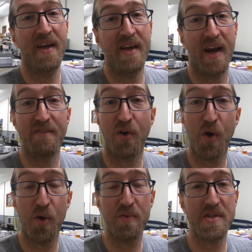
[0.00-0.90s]
and I've
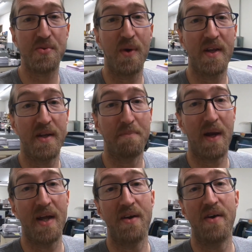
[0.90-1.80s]
always wanted to
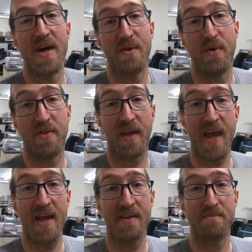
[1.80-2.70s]
play around with the
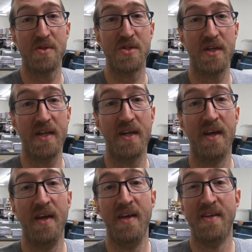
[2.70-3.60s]
Canon machine
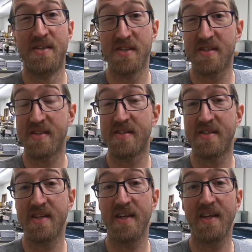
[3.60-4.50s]
just to
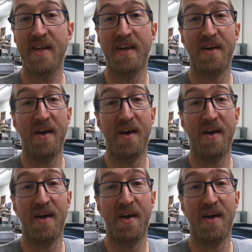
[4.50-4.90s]
see